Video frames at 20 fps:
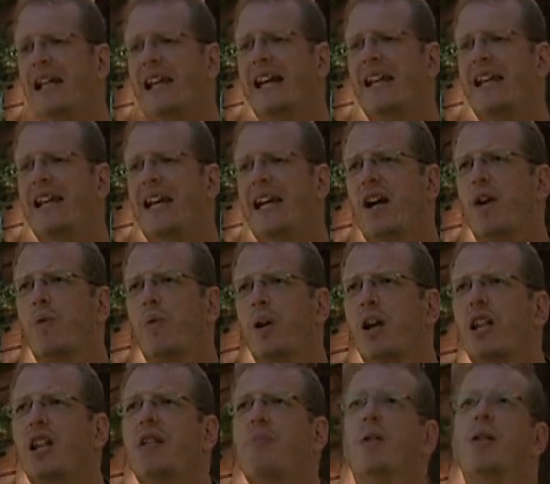it can't
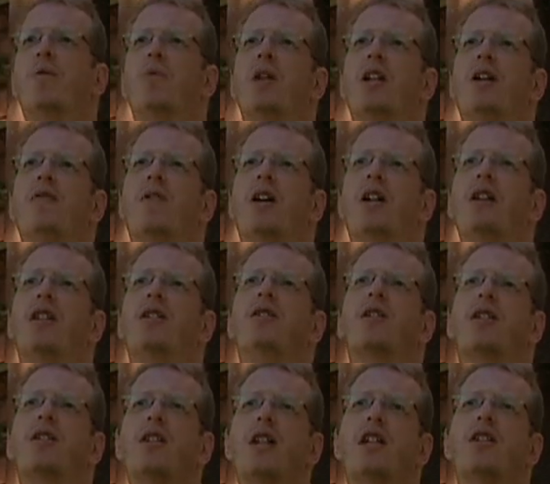really be renovated
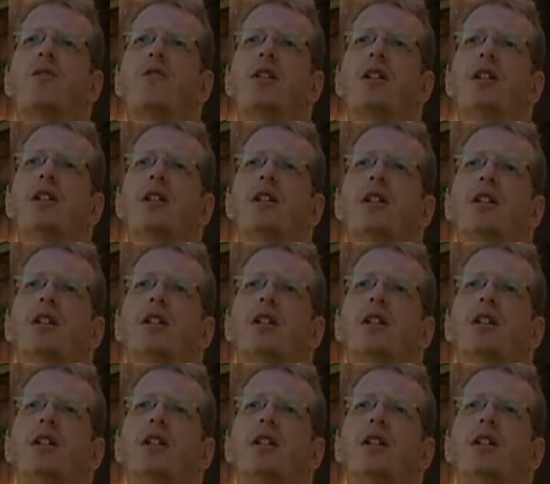successfully.